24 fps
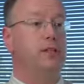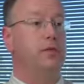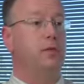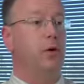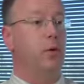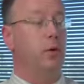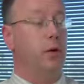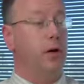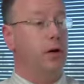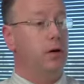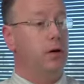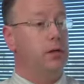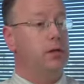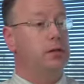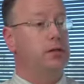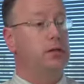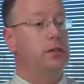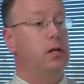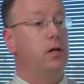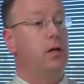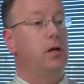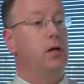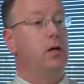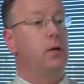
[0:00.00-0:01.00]
of
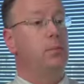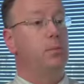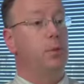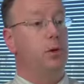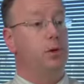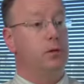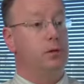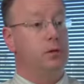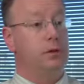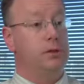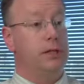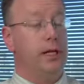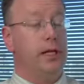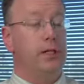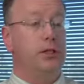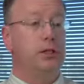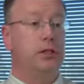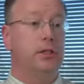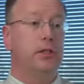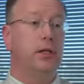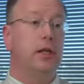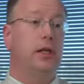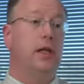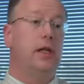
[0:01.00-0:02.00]
coherence,
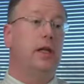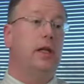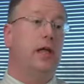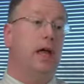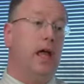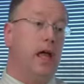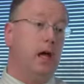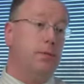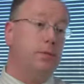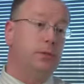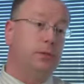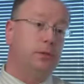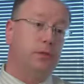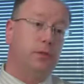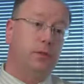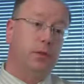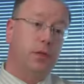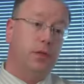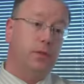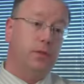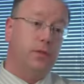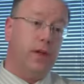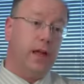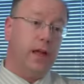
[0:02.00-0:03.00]
polarization, amplitude,
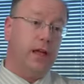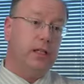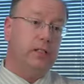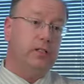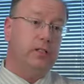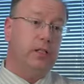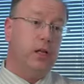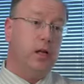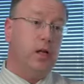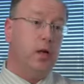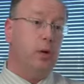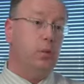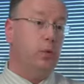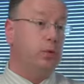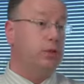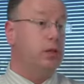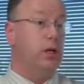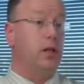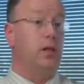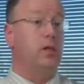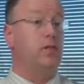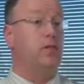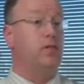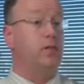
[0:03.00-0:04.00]
and phase, which
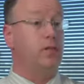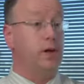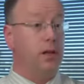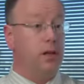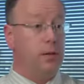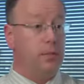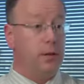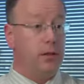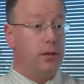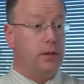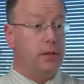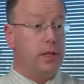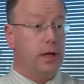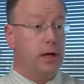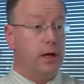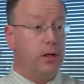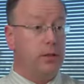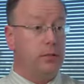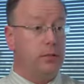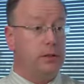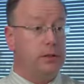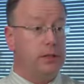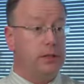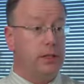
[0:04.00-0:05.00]
are the fundamental
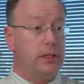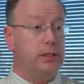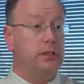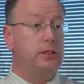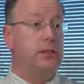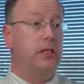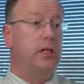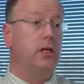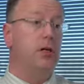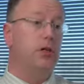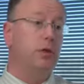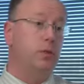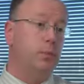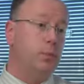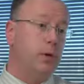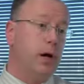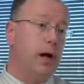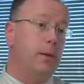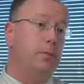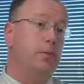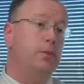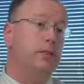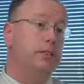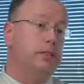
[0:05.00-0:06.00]
characteristics needed to
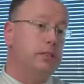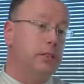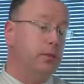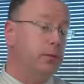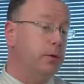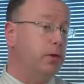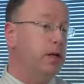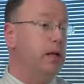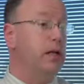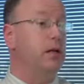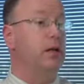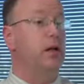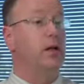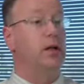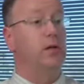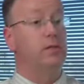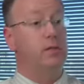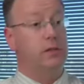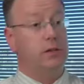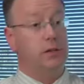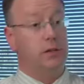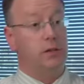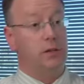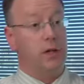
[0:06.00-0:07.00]
properly simulate
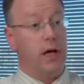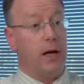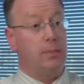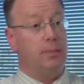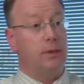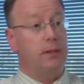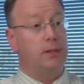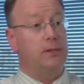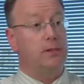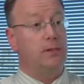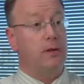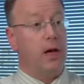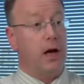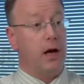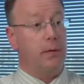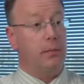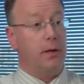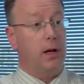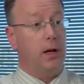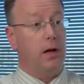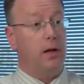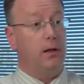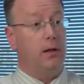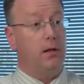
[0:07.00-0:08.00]
physical optics
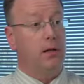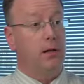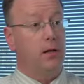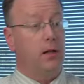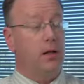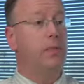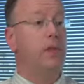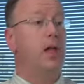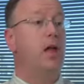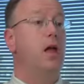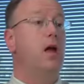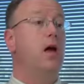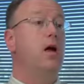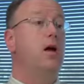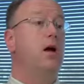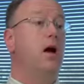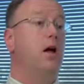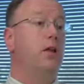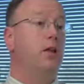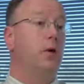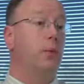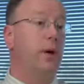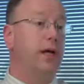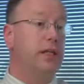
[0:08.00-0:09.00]
phenomena.
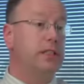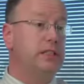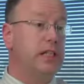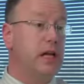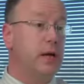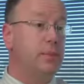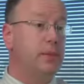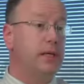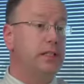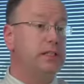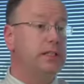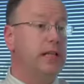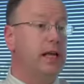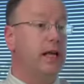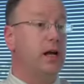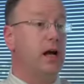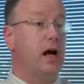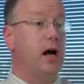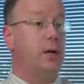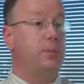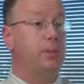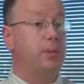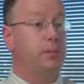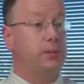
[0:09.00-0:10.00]
Although ASAP has had
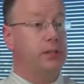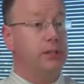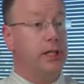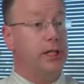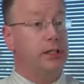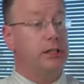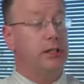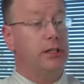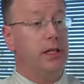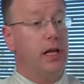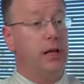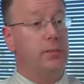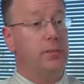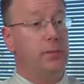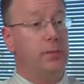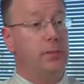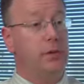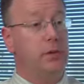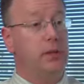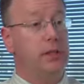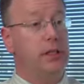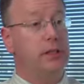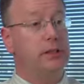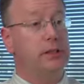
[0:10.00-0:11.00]
optimization
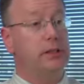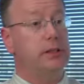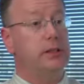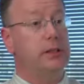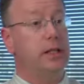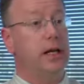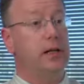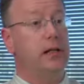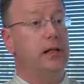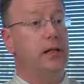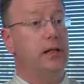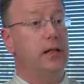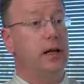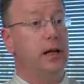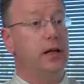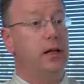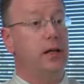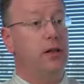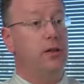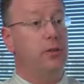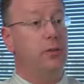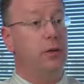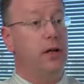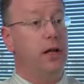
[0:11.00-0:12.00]
capability since
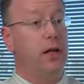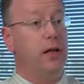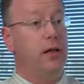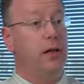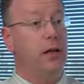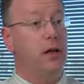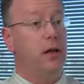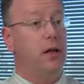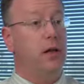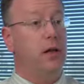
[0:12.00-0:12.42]
1993,